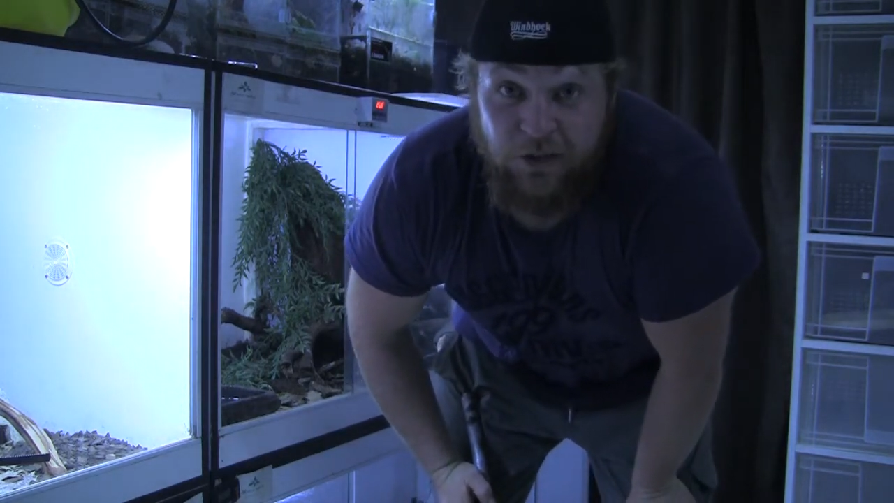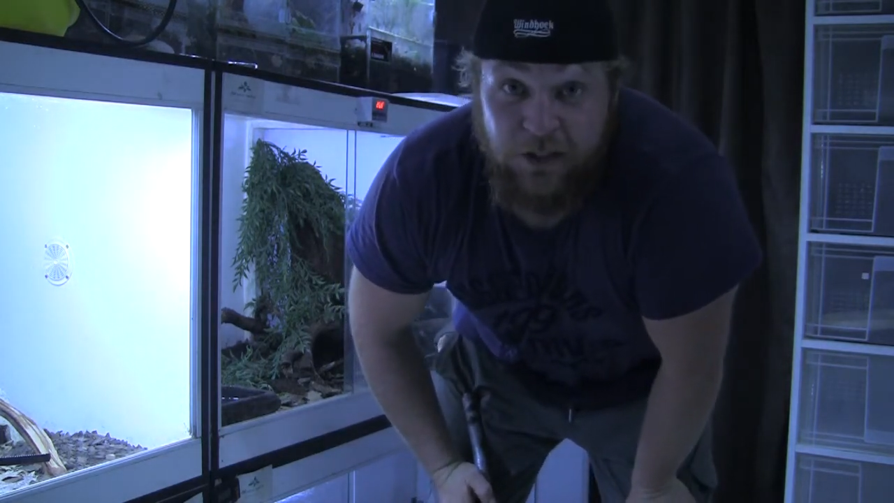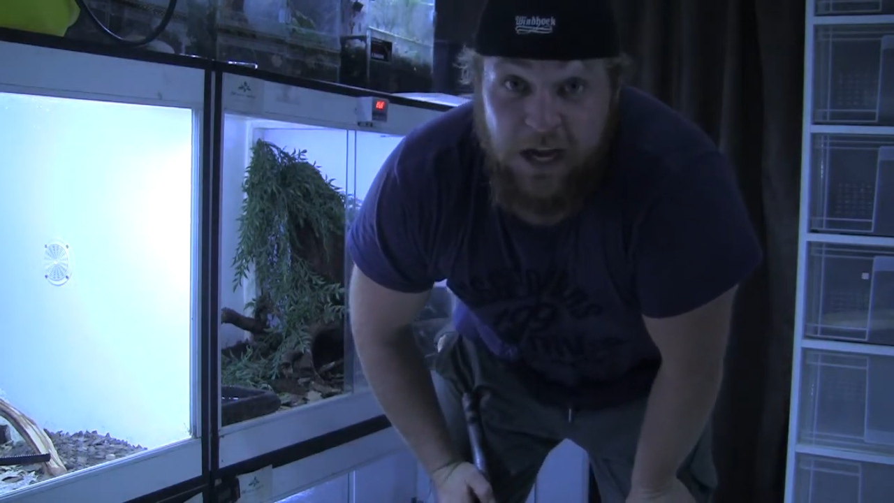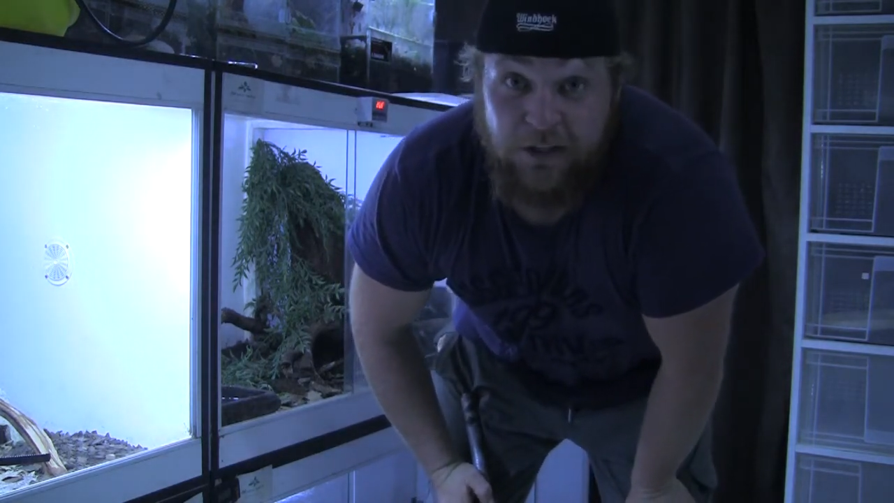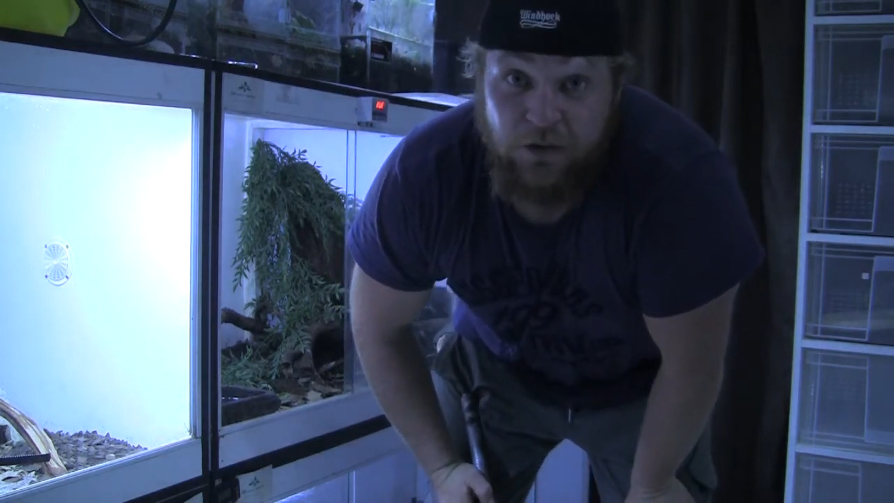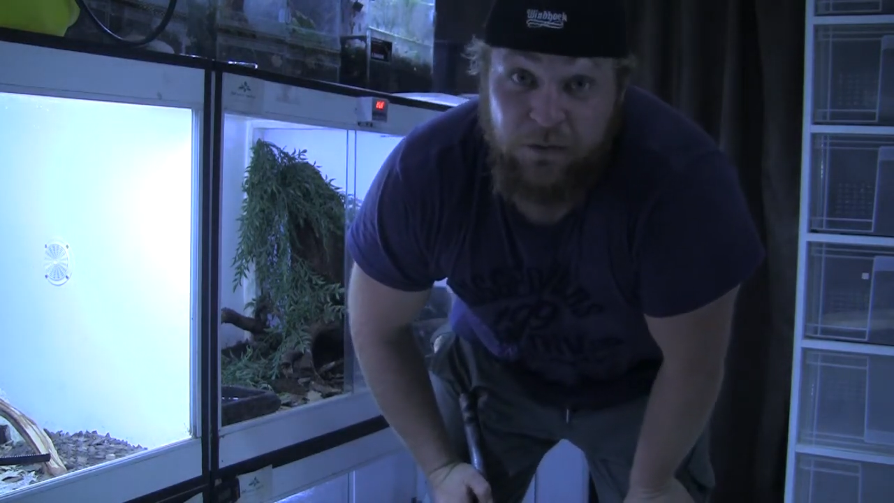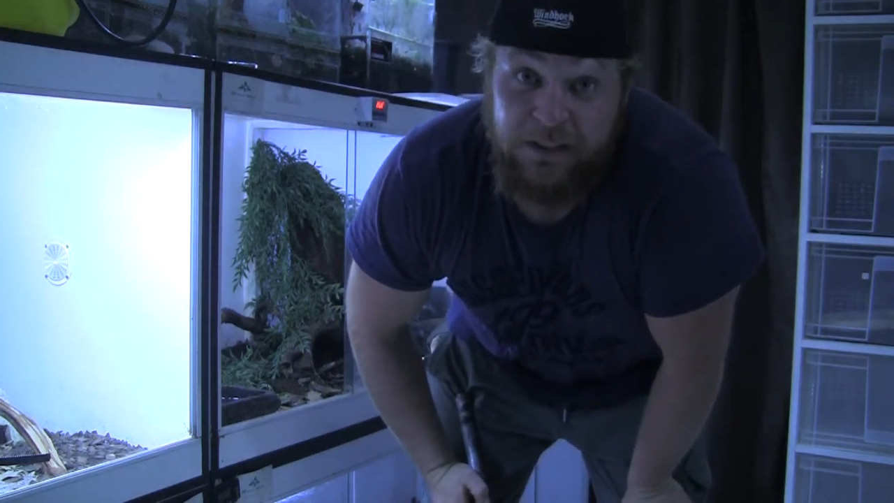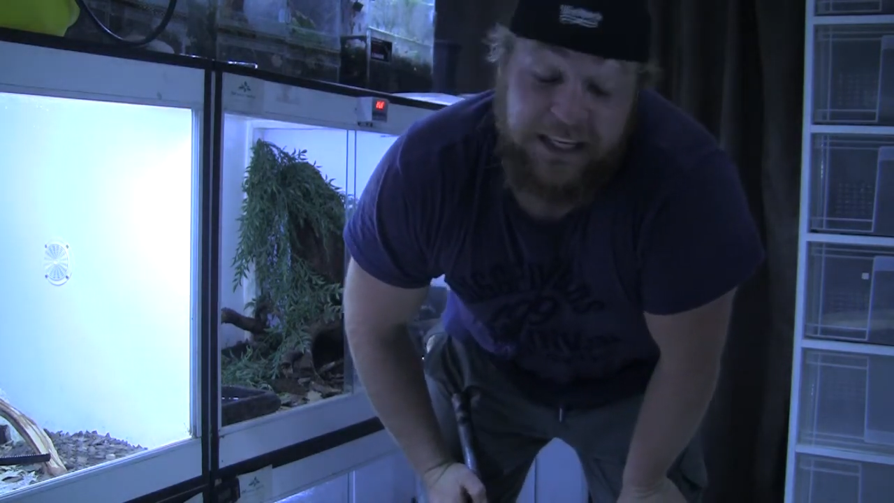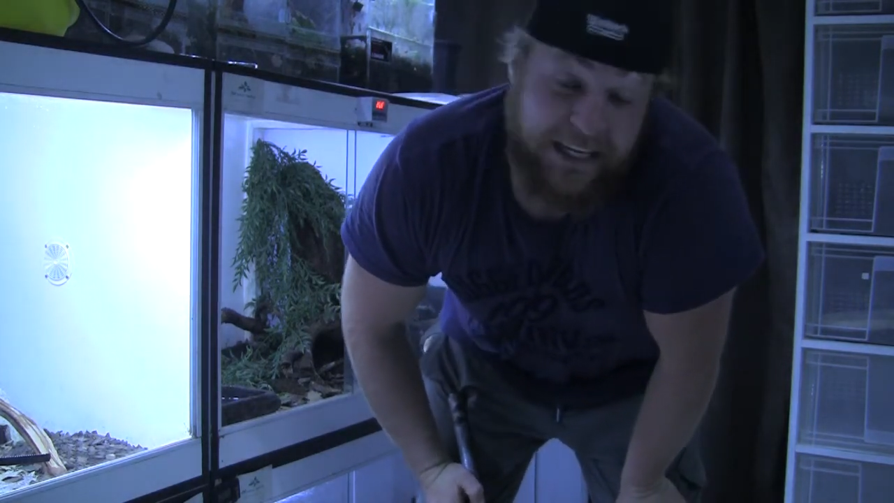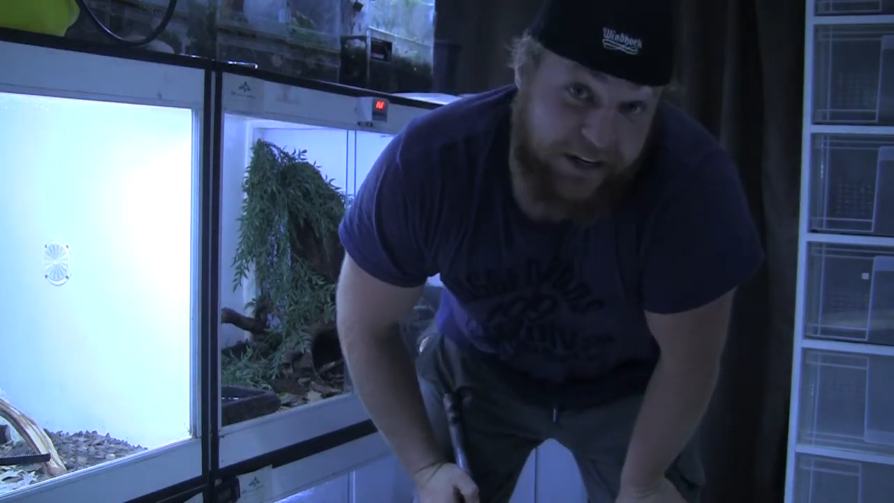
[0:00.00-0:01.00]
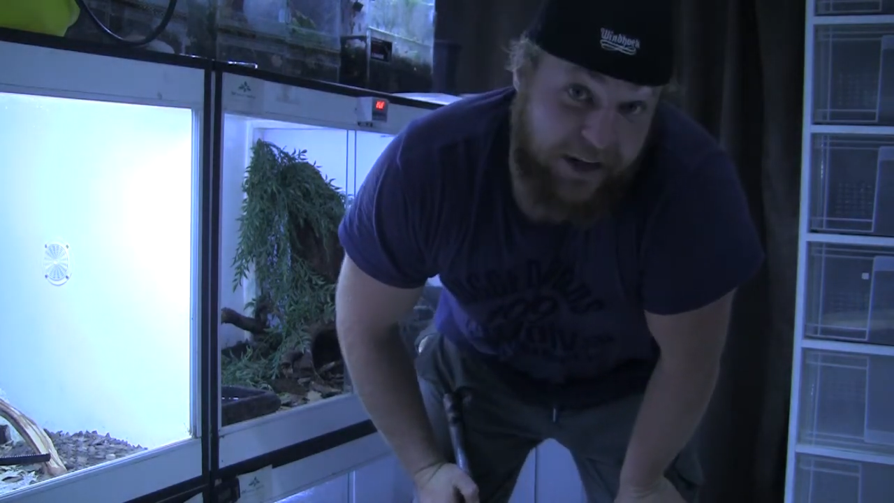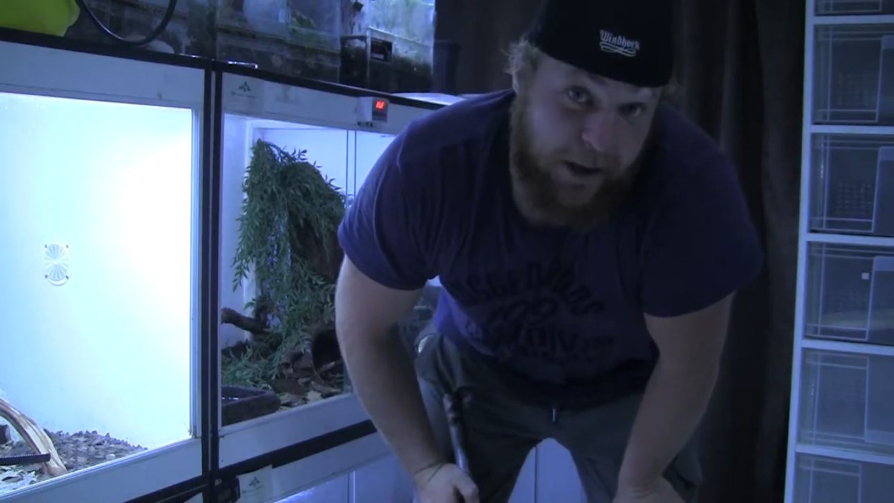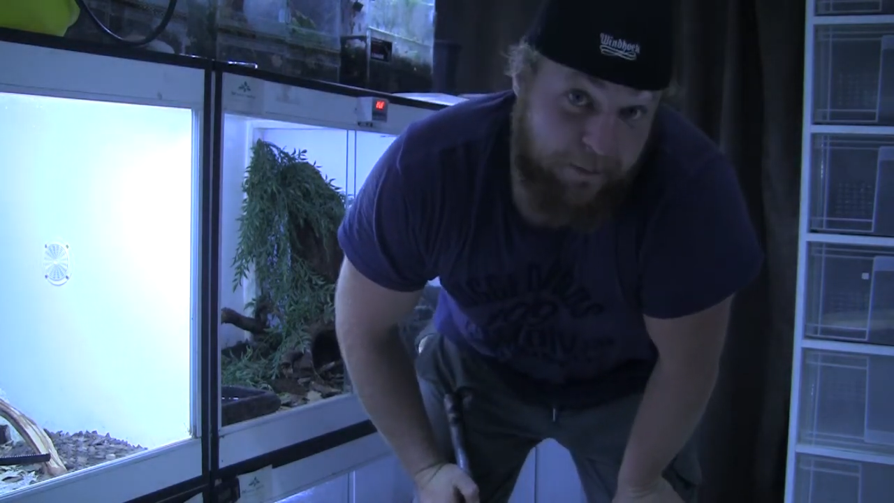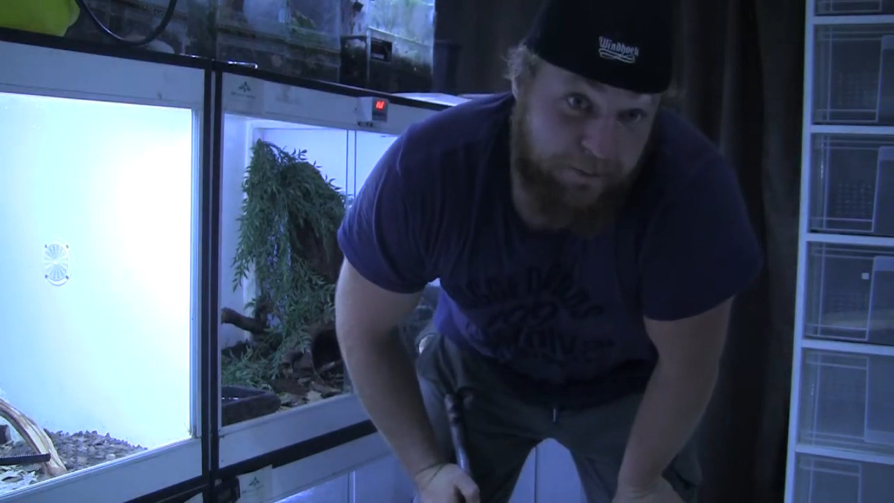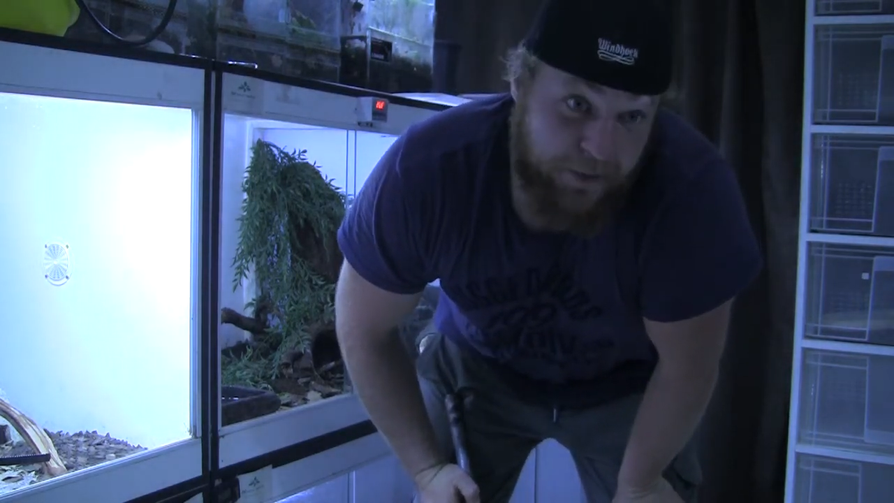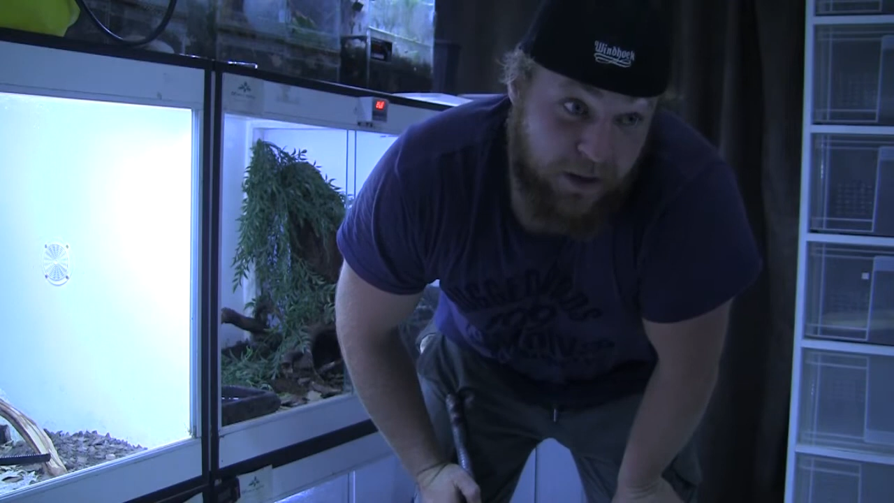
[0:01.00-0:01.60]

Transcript: you guys saw me setting it up,